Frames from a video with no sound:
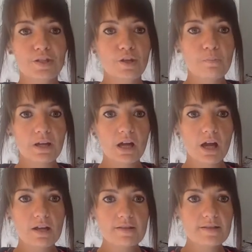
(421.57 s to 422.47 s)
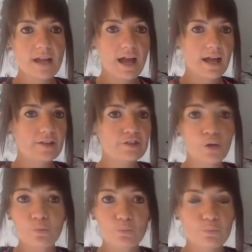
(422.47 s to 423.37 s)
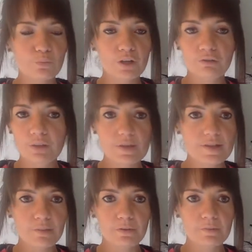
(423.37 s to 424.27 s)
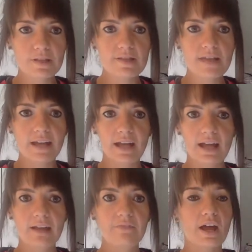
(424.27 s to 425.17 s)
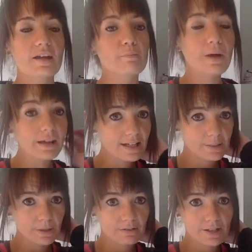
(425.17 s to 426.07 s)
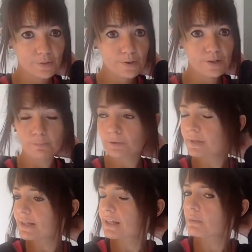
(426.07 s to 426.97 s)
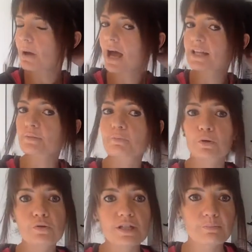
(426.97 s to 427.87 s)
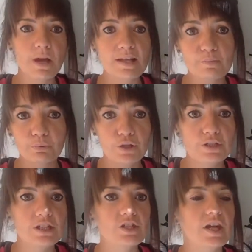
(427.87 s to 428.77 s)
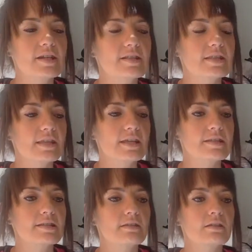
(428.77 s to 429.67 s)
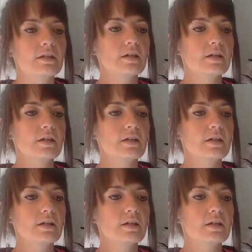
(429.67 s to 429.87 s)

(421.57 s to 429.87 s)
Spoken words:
to because I don't agree with supplements. Like I've had a bad experience with supplements in the past, with protein bars and protein shakes and things, and